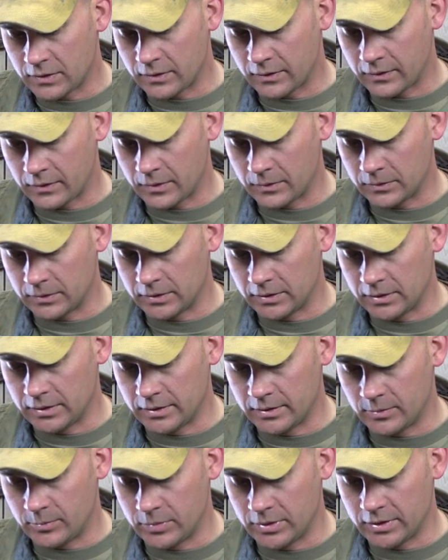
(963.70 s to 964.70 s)
going to throw a
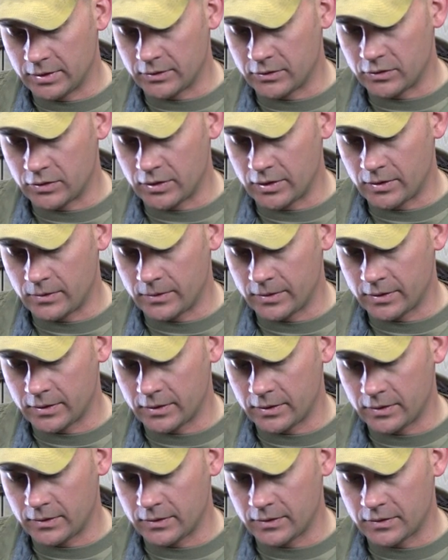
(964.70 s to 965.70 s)
little bit of gel in
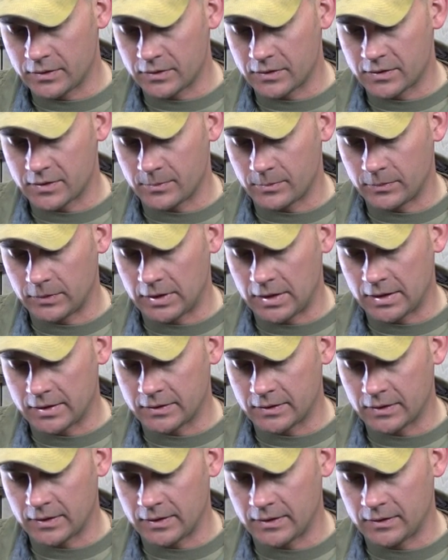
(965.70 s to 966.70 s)
here. This is some
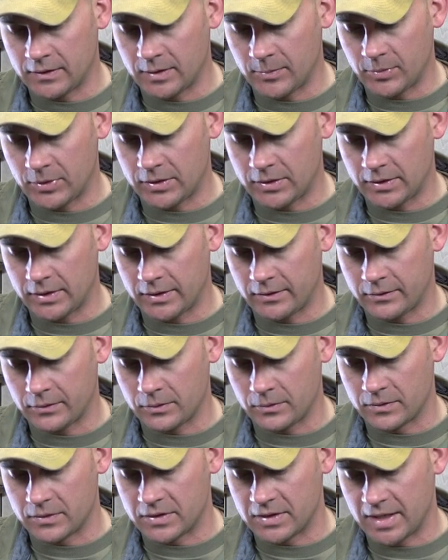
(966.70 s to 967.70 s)
Loctite. Typically I
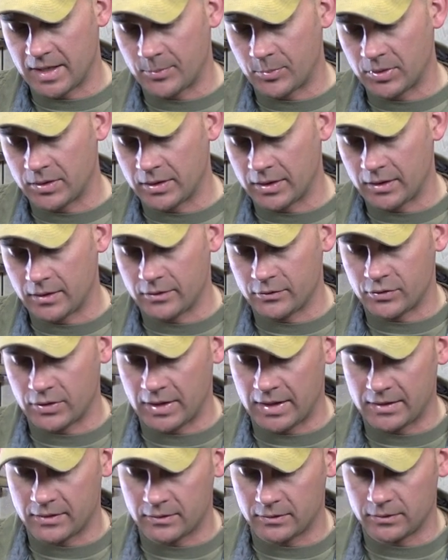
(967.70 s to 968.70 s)
throw the Zap in there. It
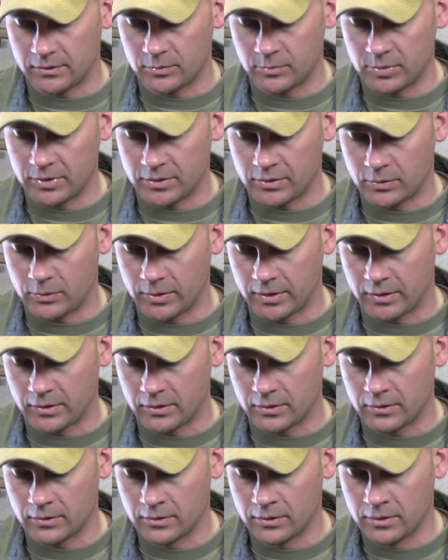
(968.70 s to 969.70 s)
dries a little bit
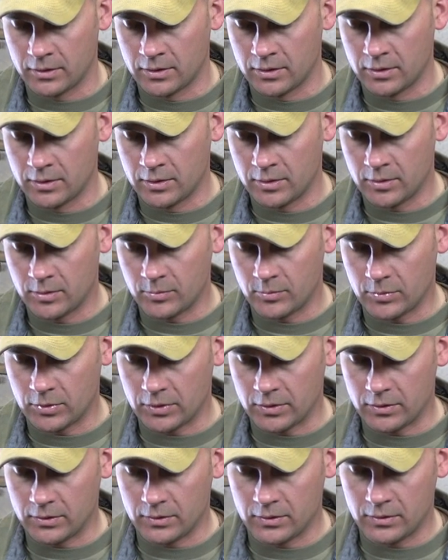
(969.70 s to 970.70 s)
quicker,
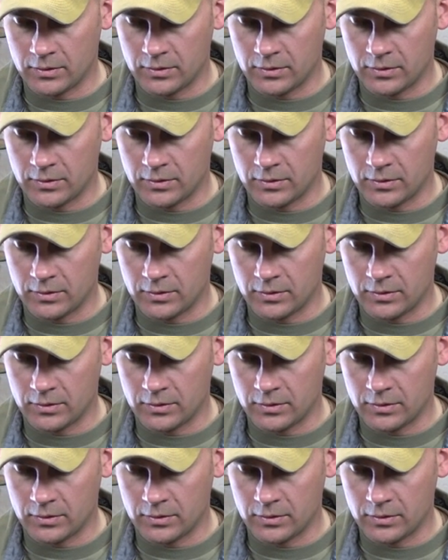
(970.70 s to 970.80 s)
but